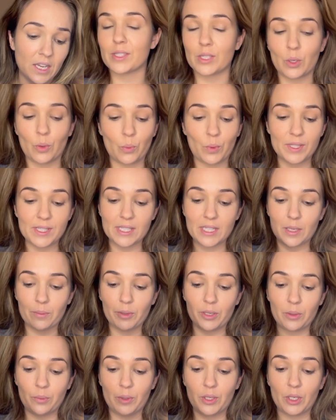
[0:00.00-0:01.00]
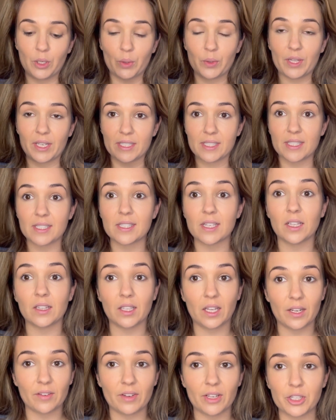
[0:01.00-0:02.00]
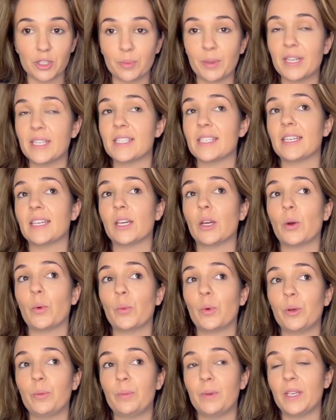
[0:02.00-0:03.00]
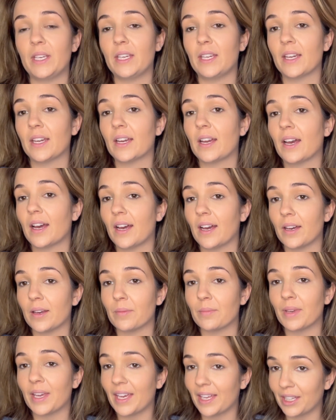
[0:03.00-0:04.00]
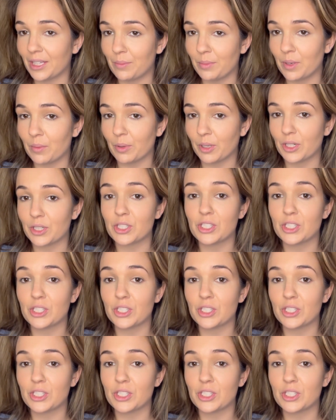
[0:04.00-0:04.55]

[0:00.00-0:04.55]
So one celebrity we know that does a lot of underpainting would be Hailey Bieber.